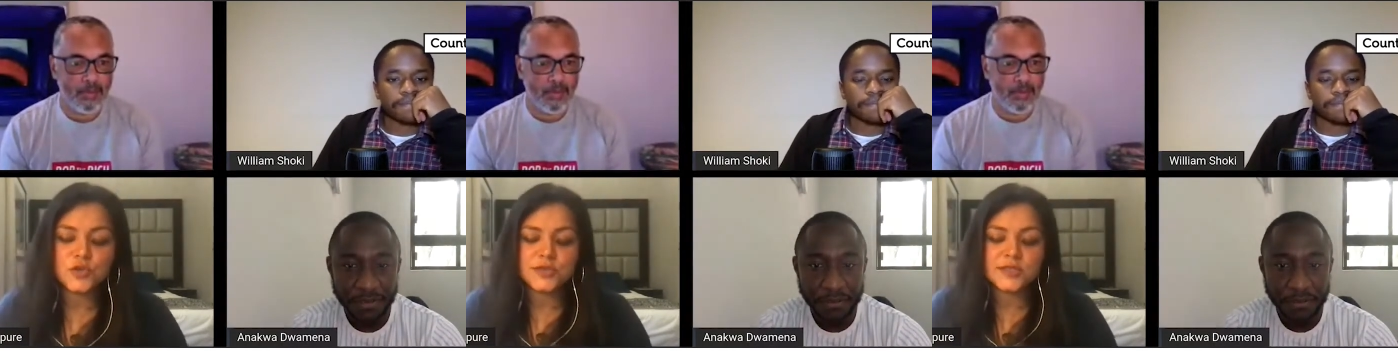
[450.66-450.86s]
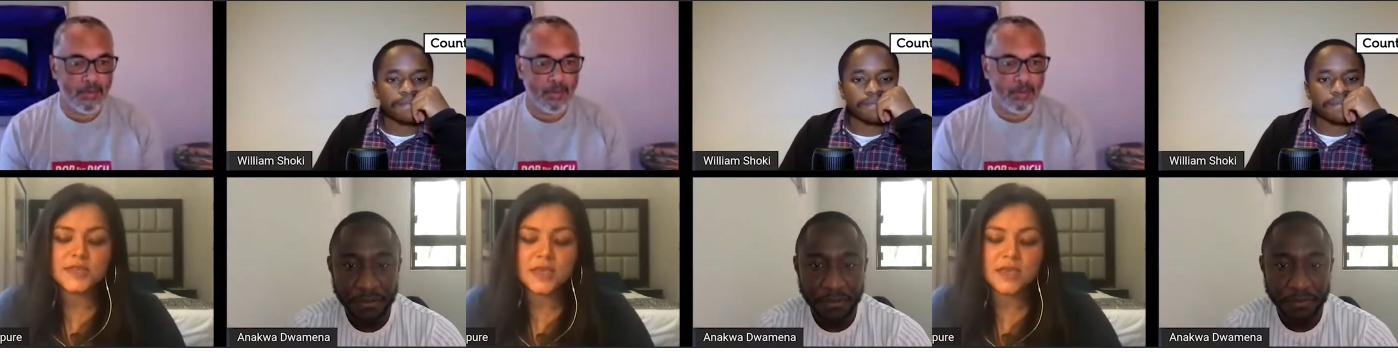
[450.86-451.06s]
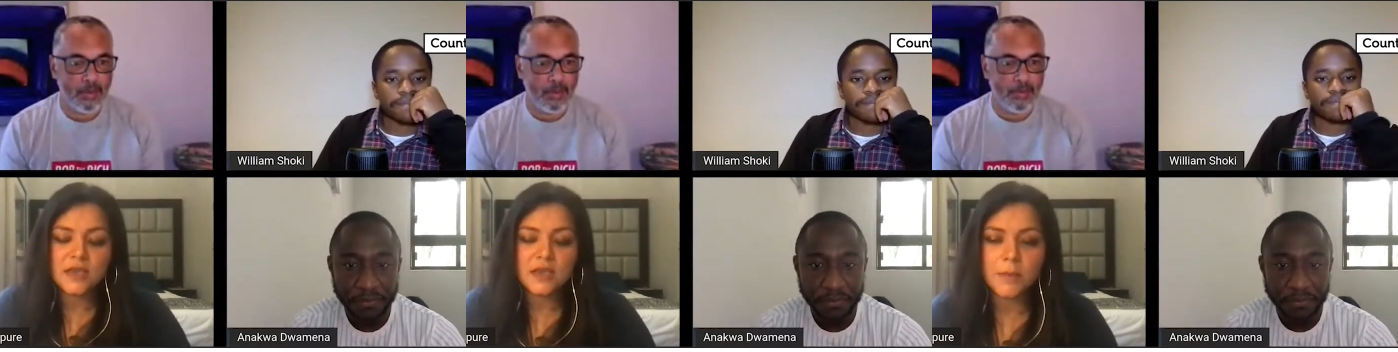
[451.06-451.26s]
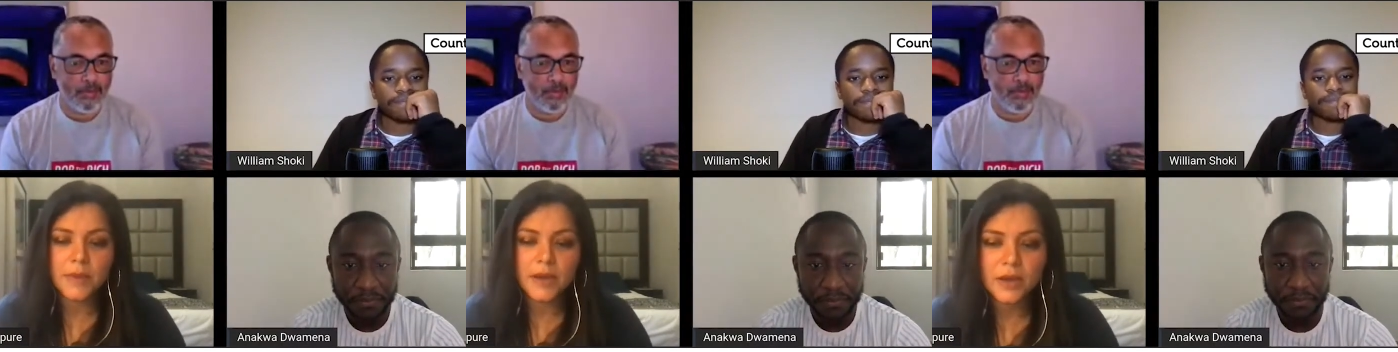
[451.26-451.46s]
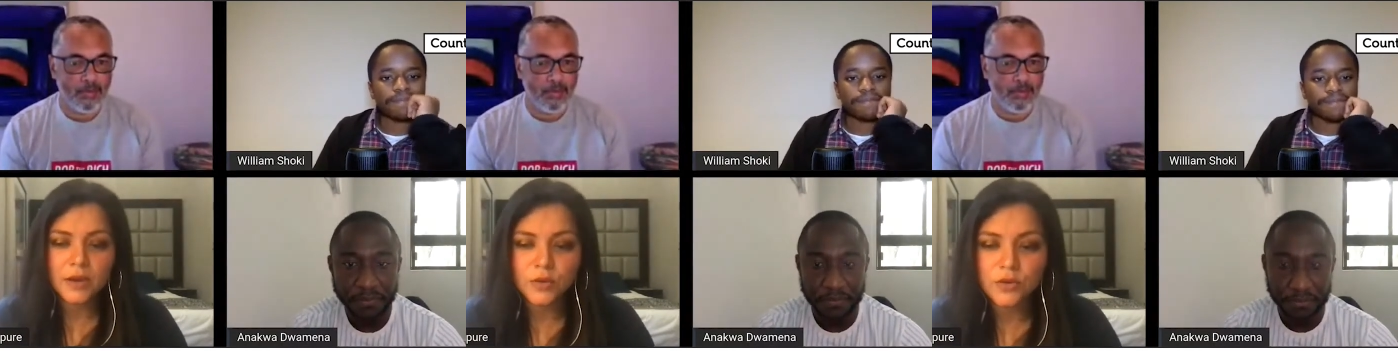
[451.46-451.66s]
Speaker 1: you were saying
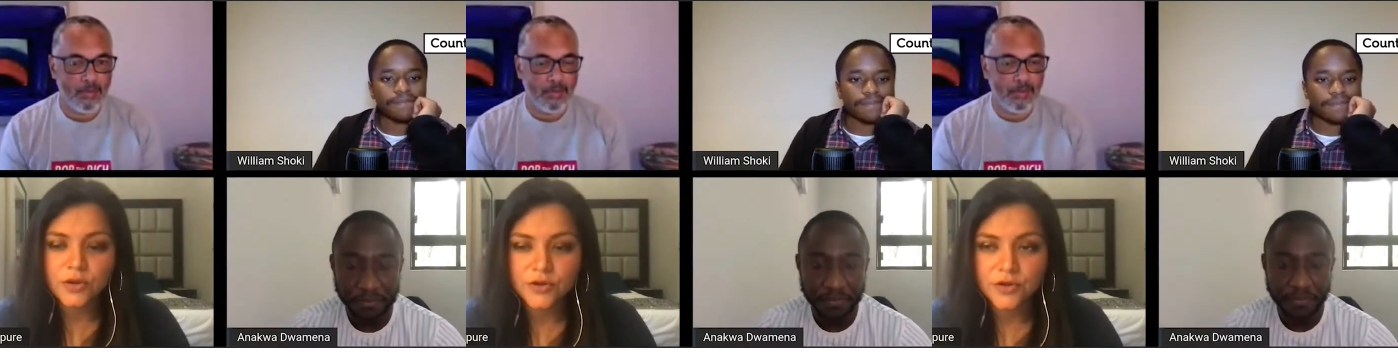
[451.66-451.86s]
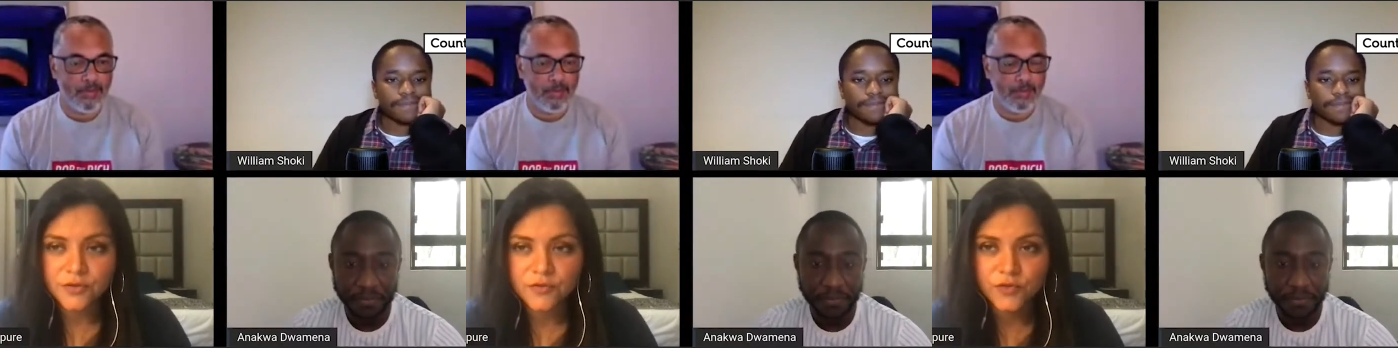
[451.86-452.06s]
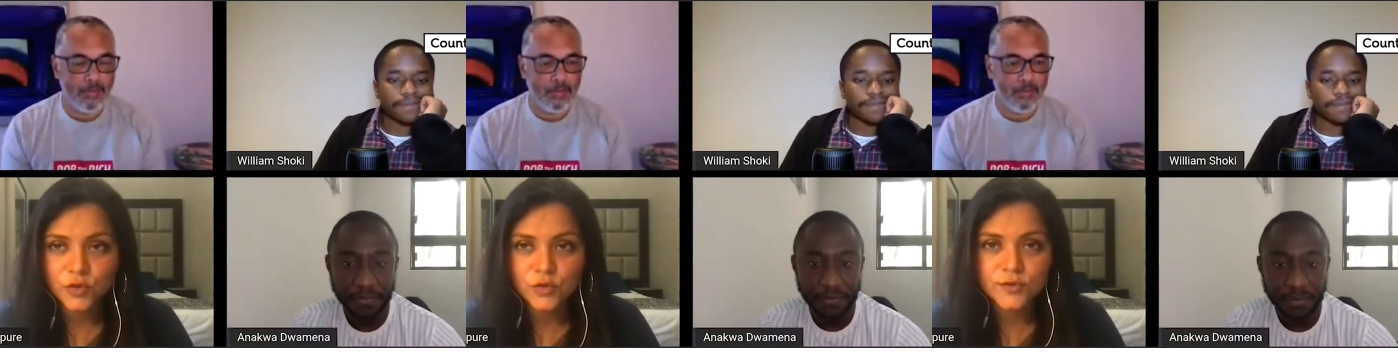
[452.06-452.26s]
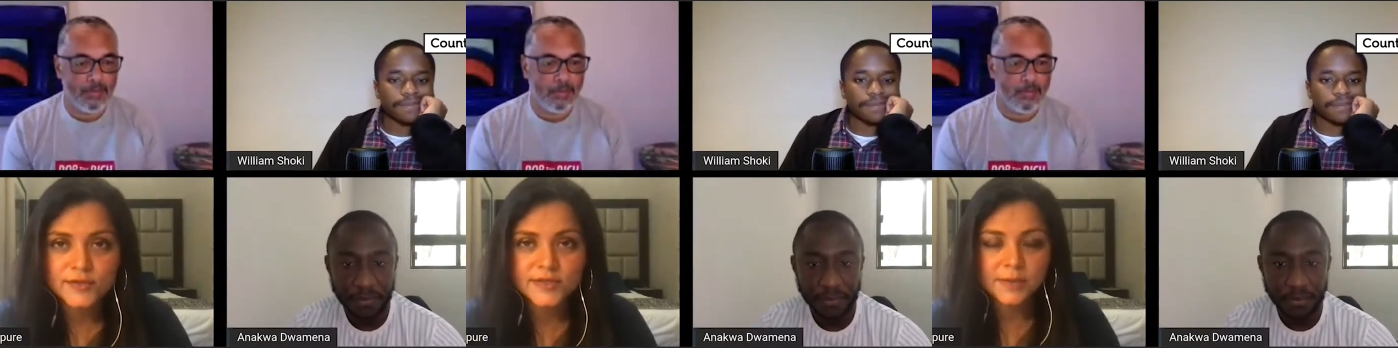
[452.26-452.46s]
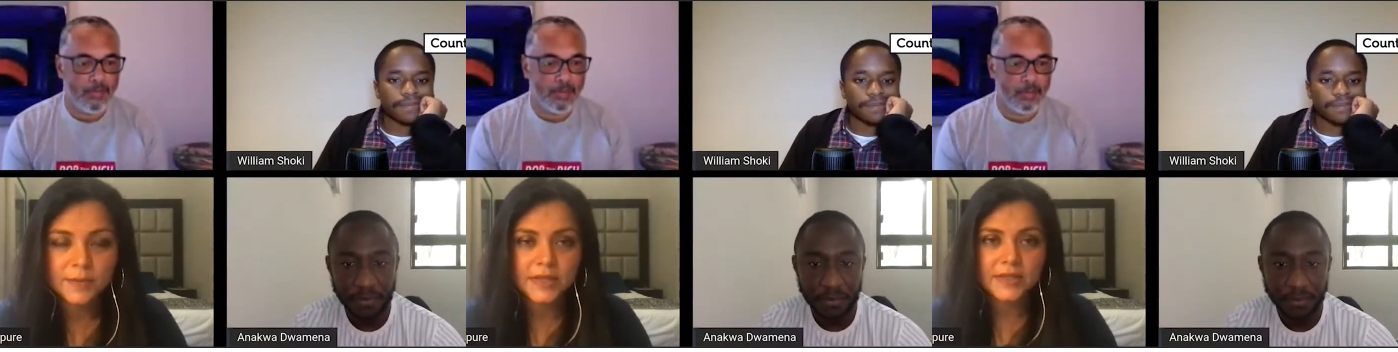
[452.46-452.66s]
about reviews.
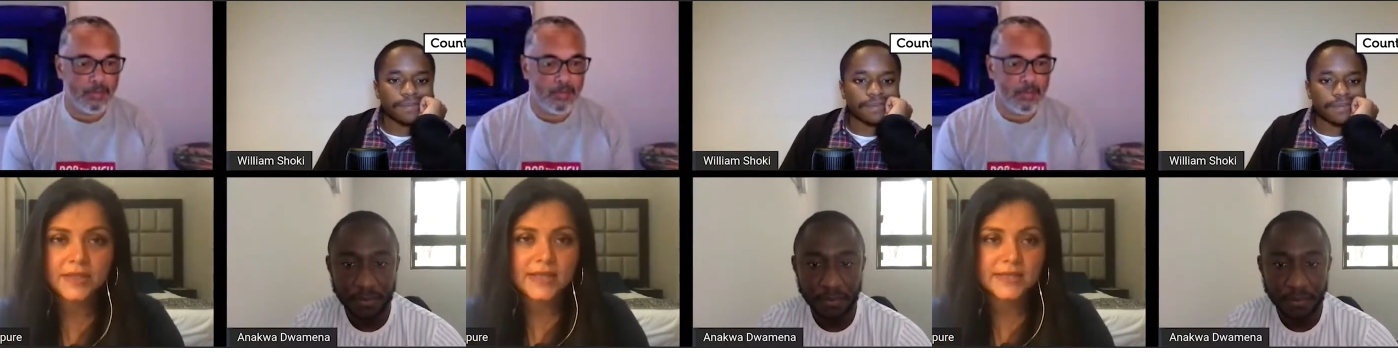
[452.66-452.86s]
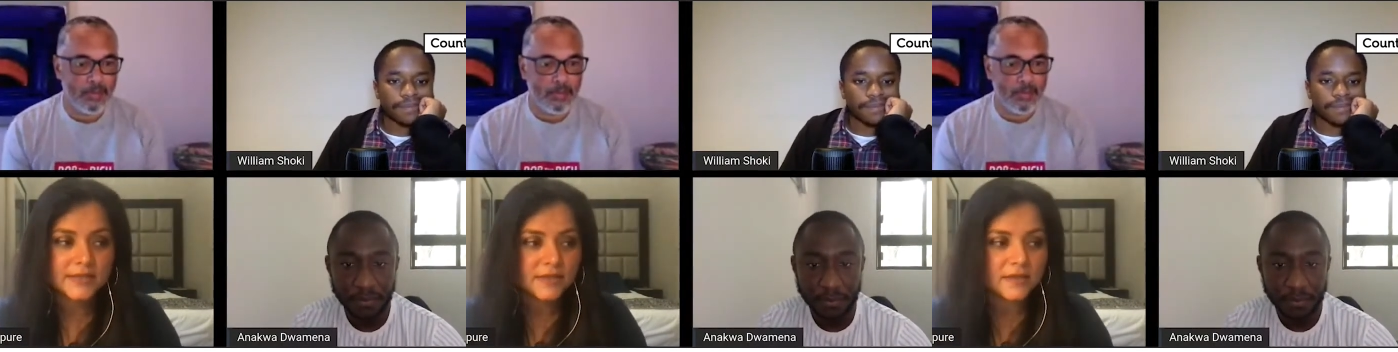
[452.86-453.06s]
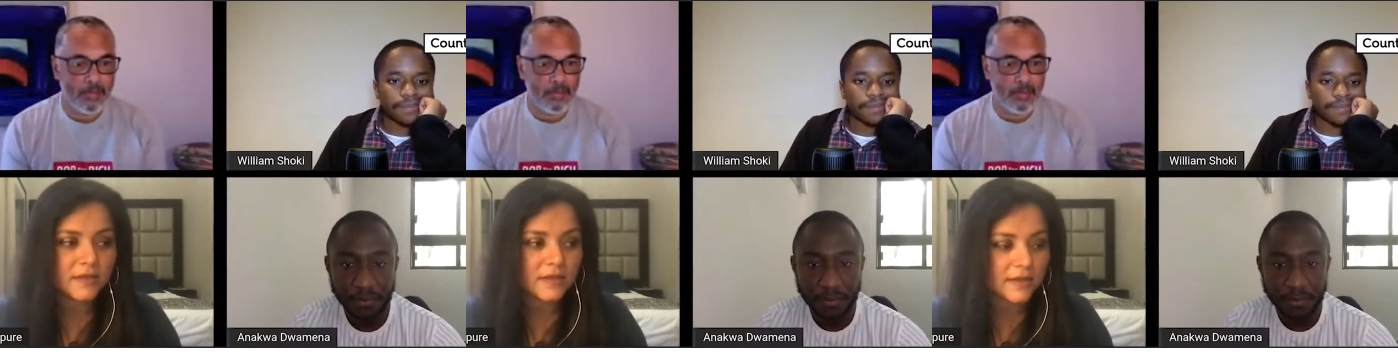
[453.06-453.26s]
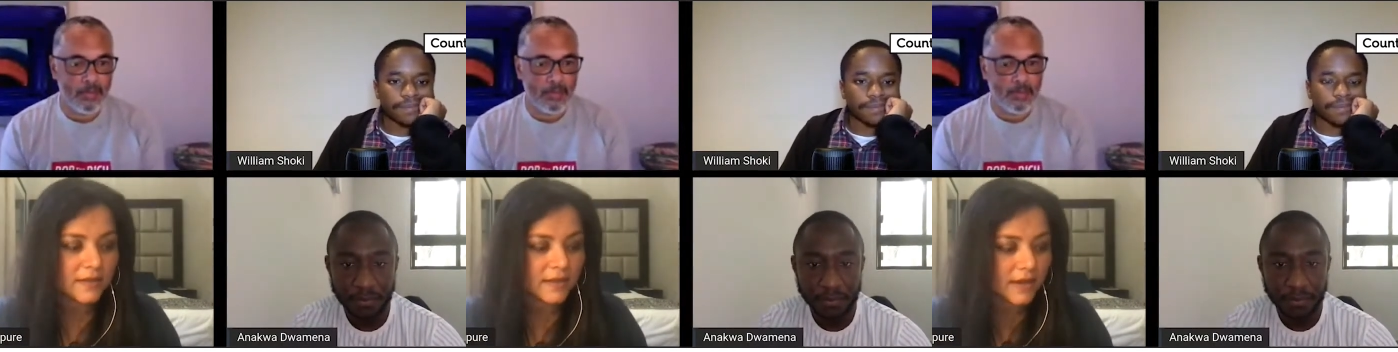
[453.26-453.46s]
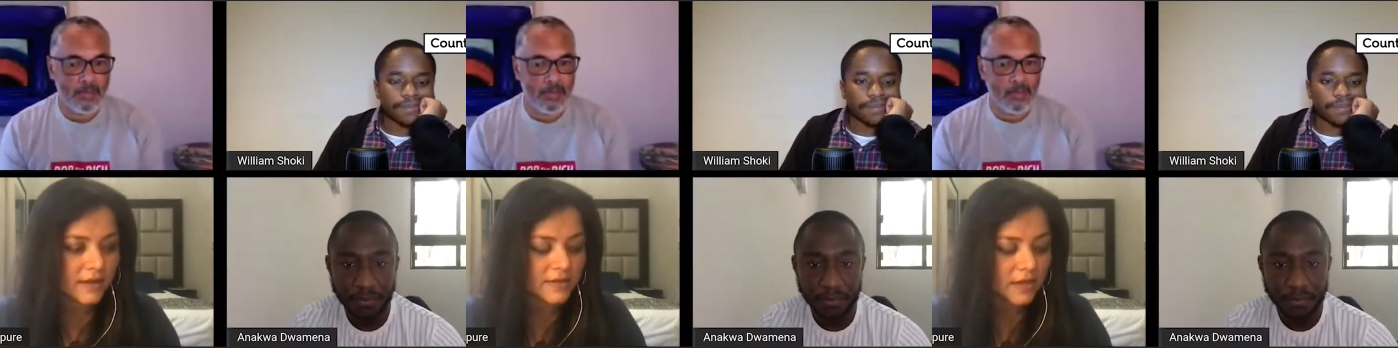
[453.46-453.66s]
I mean, that's the thing
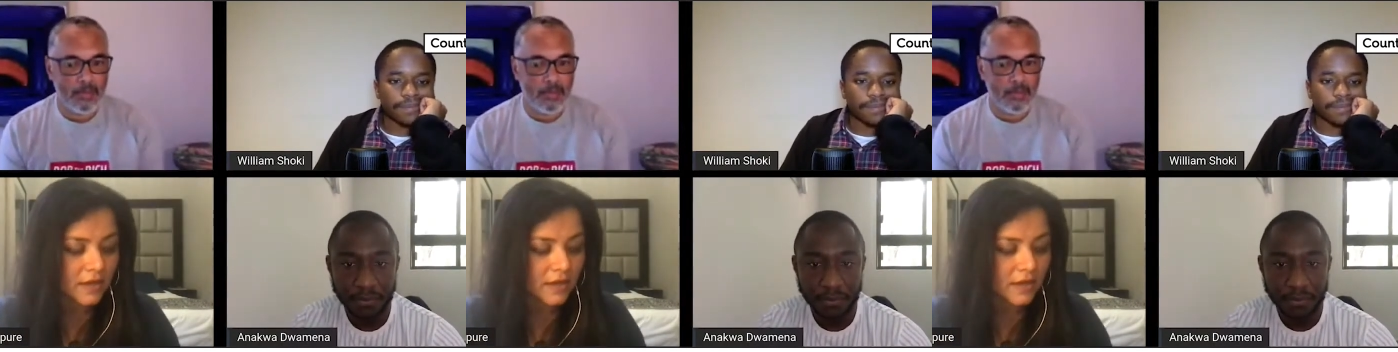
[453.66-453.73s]
that,